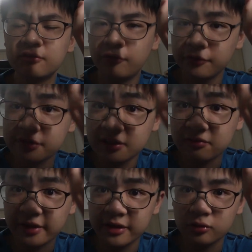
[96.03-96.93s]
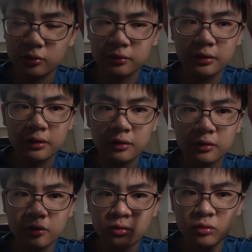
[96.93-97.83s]
voltage divider do?
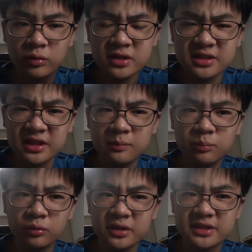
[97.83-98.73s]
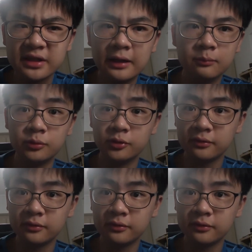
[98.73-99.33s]
What's the input, what's the output?